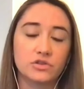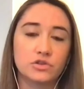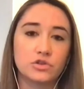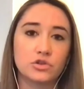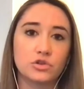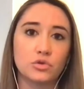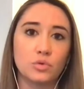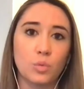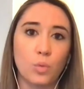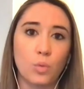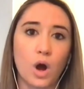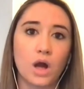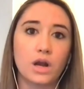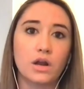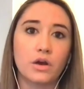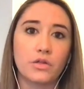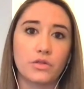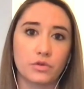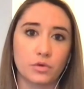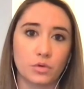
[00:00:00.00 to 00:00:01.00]
as to
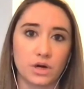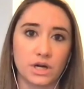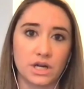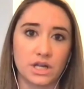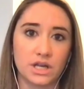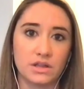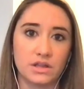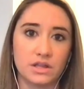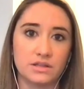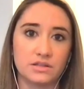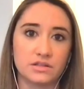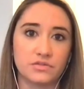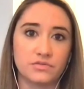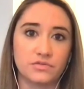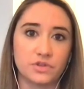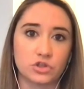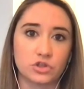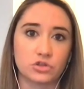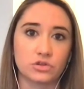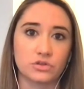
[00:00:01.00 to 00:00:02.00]
what authority these
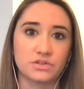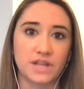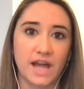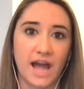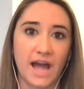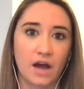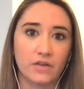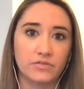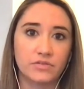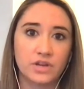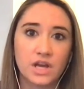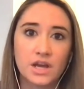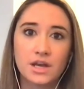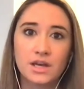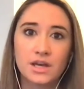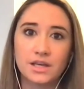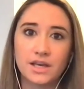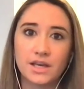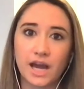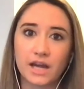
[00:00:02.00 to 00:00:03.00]
officials have.
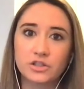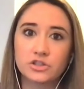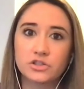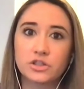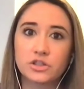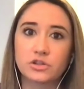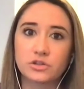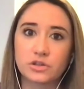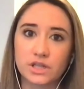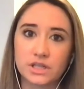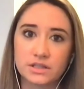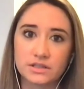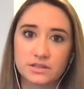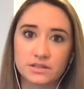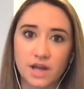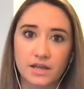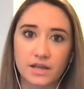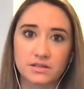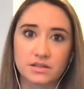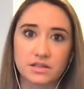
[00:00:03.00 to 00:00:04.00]
He actually
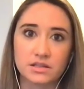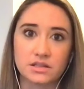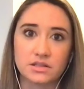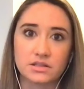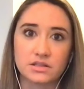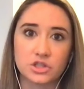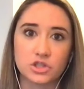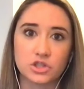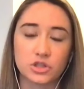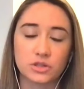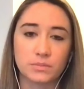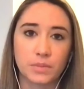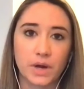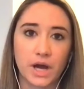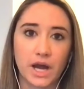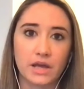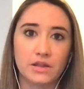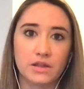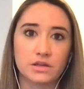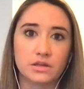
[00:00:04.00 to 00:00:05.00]
criticized the decision
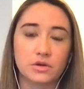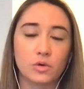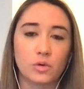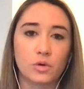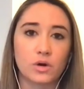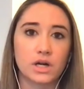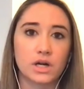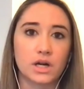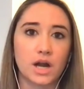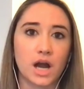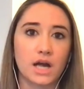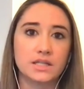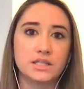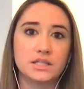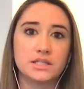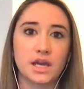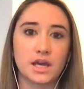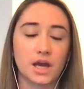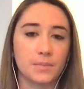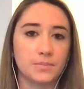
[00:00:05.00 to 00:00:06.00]
by the court not to
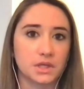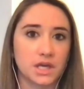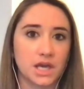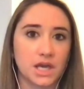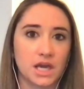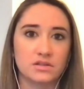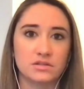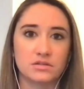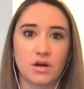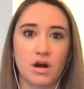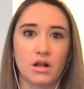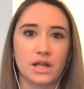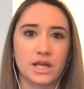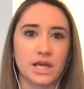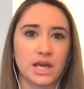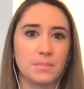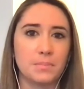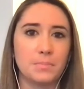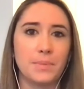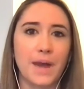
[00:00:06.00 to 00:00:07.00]
take up the case,
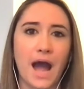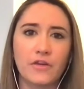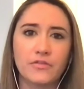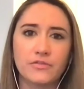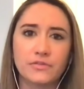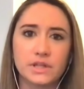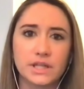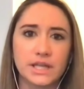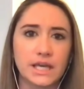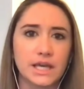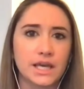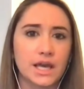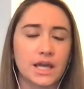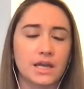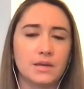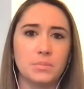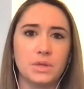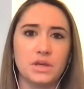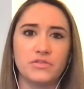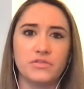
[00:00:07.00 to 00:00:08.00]
calling it baffling
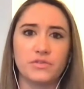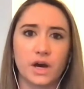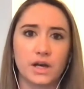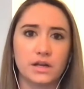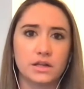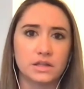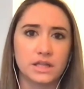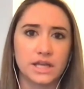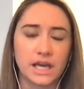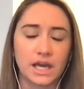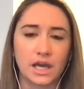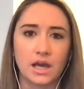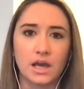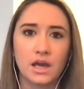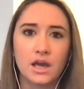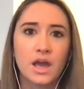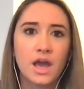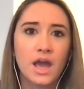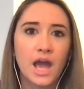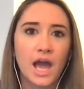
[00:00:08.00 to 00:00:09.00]
and
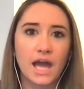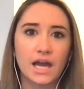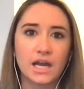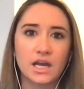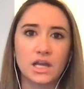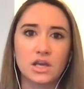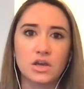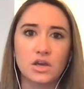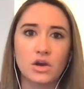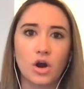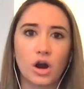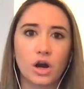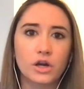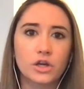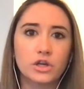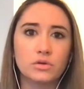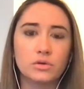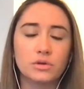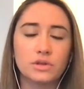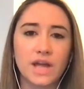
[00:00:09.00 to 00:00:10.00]
befuddling. And he
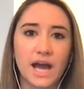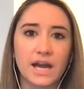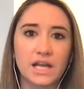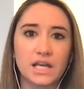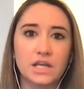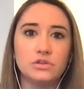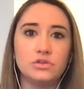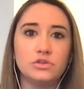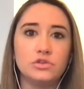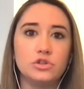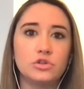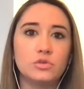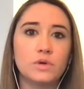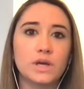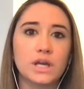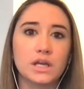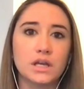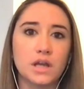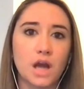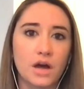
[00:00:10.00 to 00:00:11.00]
argued that in
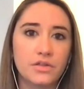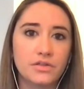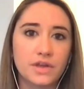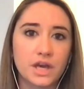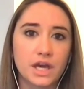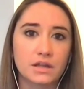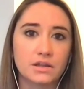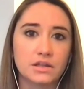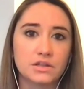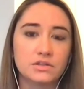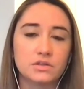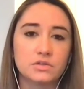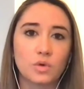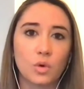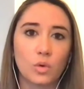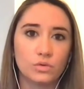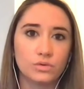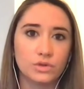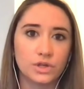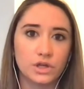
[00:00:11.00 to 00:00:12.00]
doing nothing, this
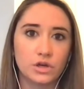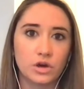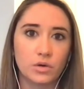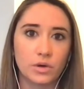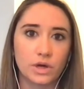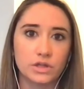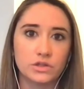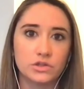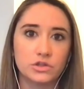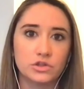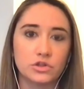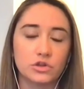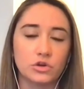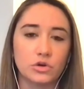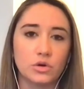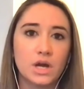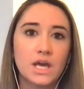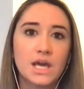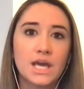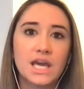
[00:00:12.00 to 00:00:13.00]
is only going
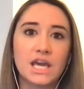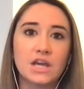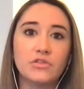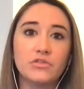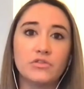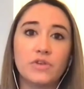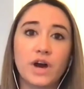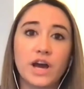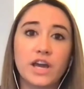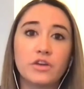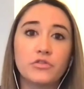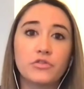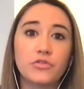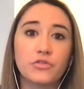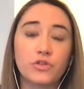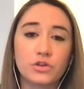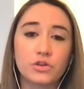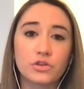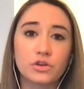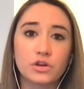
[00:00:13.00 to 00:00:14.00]
to invite
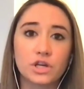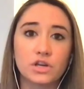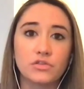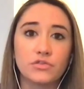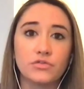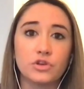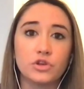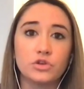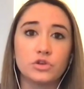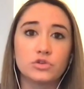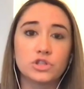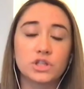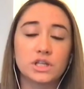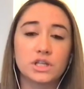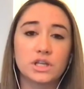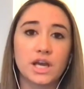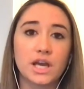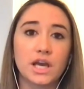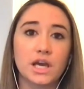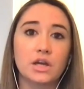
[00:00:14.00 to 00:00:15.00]
further
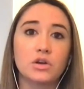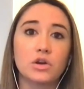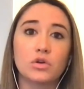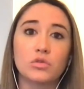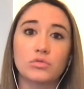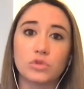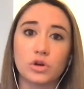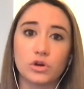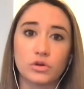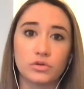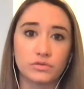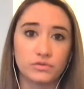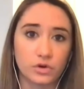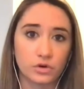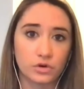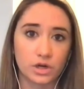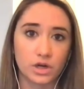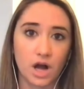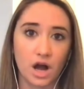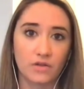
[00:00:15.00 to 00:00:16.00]
confusion and erode
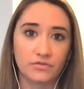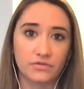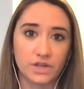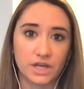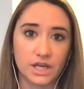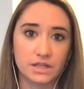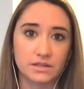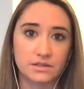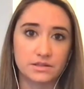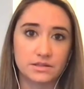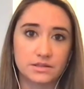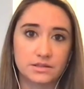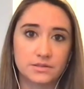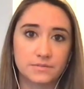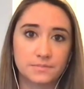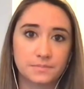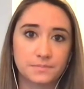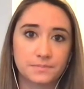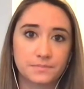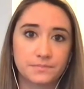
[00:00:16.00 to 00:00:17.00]
voter
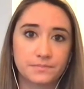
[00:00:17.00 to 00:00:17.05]
confidence.